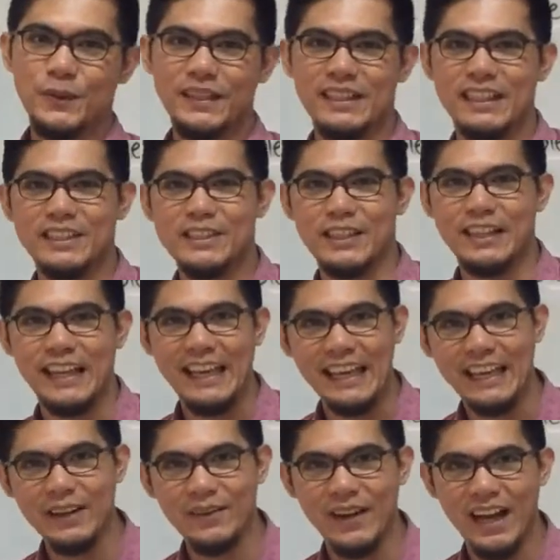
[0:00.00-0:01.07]
with letter
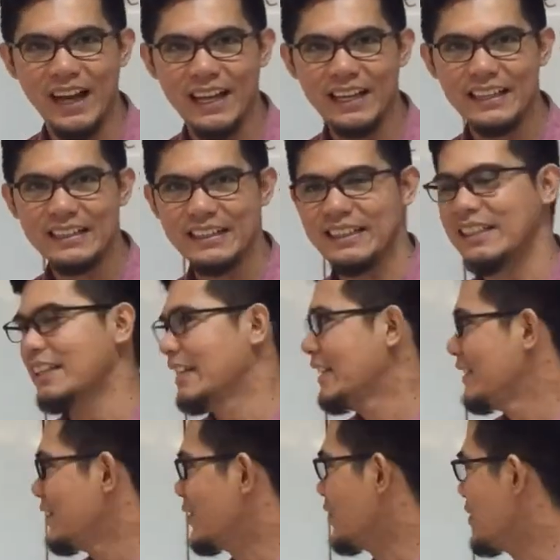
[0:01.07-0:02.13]
E, right?
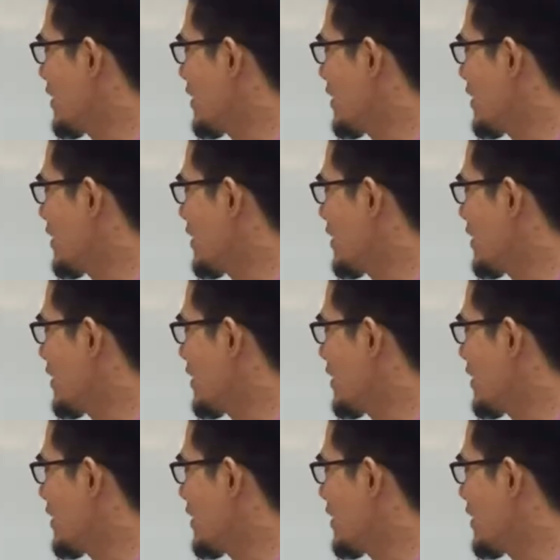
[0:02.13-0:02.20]
So